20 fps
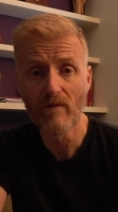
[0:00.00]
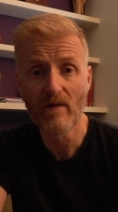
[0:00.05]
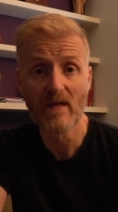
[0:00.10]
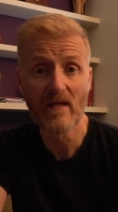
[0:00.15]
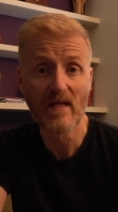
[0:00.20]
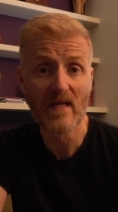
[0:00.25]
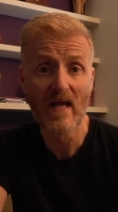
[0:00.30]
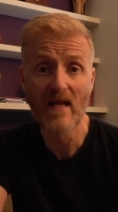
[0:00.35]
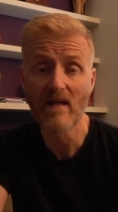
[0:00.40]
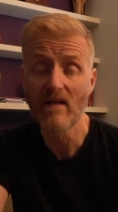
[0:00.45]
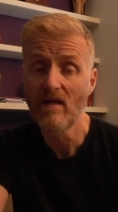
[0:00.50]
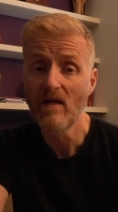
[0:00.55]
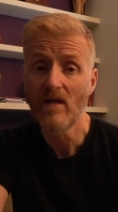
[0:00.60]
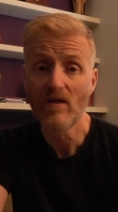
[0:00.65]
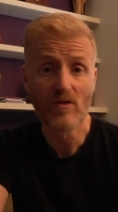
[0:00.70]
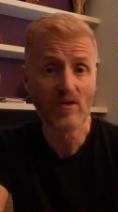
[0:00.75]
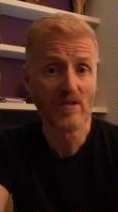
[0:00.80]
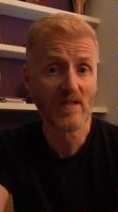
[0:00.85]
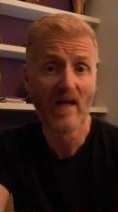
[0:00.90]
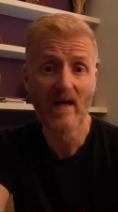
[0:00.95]
And again,
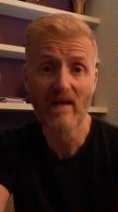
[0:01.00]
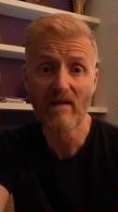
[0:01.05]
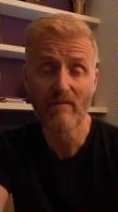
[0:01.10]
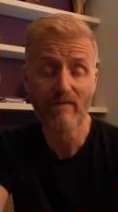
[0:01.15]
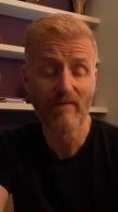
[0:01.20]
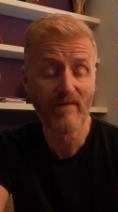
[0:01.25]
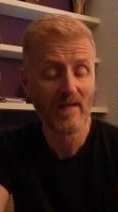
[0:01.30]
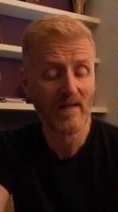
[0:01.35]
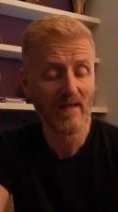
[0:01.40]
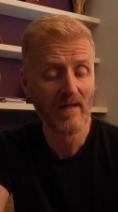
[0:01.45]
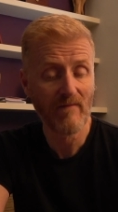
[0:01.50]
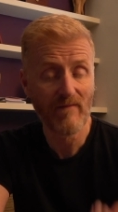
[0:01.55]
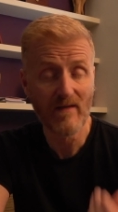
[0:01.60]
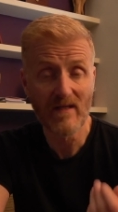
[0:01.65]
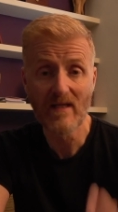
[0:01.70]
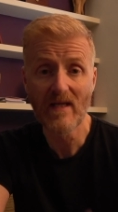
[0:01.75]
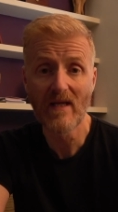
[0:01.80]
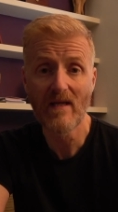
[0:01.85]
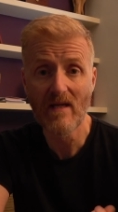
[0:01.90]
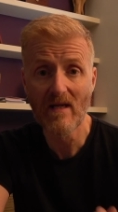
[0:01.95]
just like your feet, if you
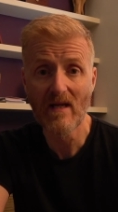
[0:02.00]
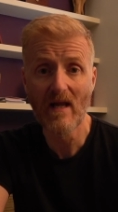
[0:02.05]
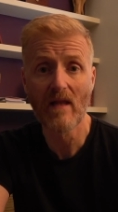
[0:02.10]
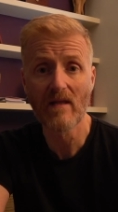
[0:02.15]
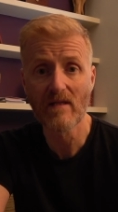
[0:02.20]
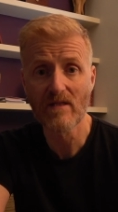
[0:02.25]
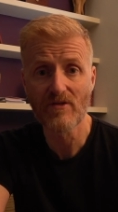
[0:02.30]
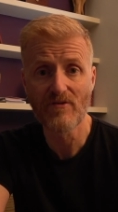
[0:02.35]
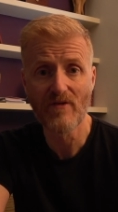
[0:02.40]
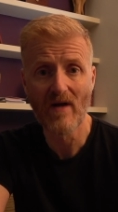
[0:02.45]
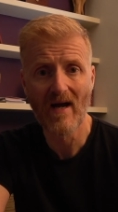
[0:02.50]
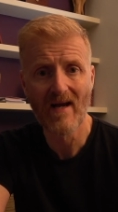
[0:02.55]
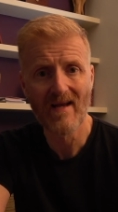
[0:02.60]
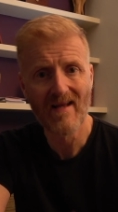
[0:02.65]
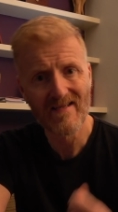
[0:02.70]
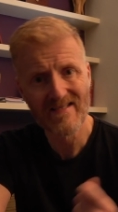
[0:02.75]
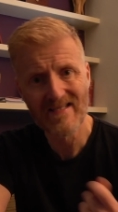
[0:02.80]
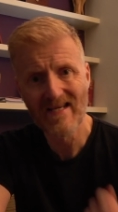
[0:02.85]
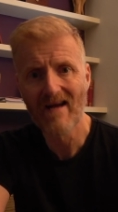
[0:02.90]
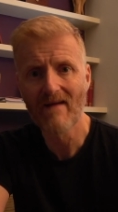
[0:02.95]
can keep your hands dry,
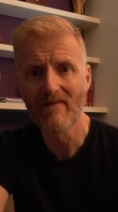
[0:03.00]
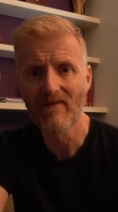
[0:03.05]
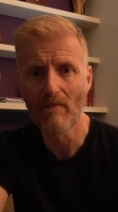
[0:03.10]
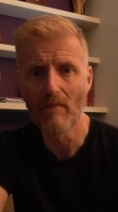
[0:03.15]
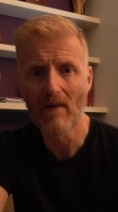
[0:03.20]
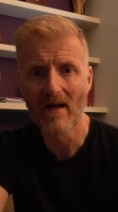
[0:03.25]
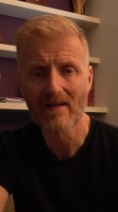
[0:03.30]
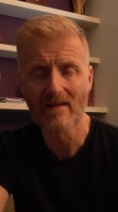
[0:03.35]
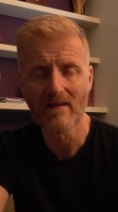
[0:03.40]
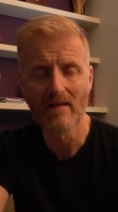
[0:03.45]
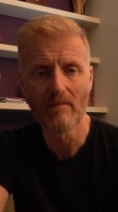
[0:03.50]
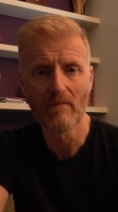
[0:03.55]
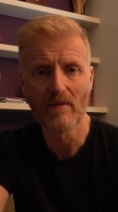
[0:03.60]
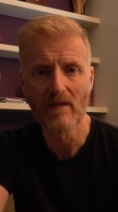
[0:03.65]
that's half the battle,